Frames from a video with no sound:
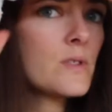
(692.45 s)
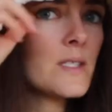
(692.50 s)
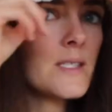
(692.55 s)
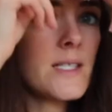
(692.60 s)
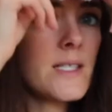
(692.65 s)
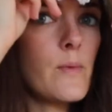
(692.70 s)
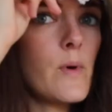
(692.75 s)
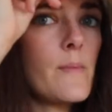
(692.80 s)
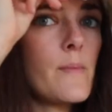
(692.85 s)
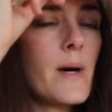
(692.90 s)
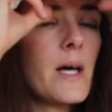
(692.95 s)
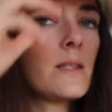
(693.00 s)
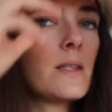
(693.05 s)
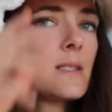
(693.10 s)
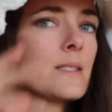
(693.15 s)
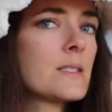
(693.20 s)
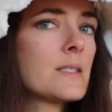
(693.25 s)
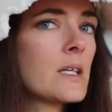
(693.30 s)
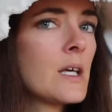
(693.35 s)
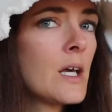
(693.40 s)
the summer
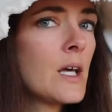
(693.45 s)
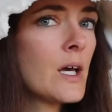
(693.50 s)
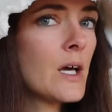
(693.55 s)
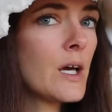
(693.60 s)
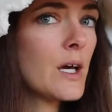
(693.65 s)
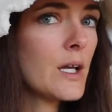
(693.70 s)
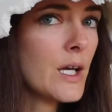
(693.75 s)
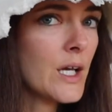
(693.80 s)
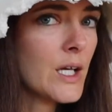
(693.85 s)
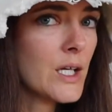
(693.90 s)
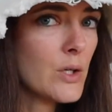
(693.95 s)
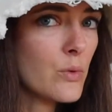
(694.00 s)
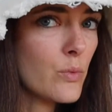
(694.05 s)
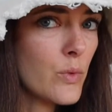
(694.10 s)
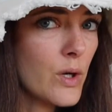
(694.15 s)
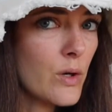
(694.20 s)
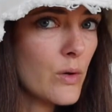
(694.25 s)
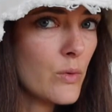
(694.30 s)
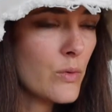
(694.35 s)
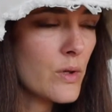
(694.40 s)
months and I can
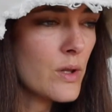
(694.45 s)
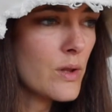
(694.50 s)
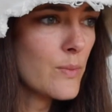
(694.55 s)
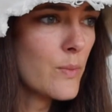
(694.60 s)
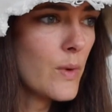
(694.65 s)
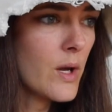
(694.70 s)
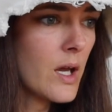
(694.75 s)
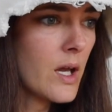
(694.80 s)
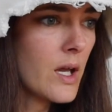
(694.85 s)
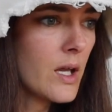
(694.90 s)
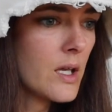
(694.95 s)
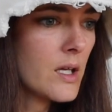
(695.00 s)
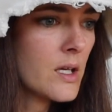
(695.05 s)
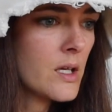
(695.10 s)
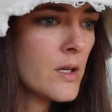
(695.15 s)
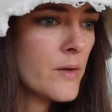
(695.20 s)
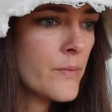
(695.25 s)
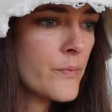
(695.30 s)
wear it with my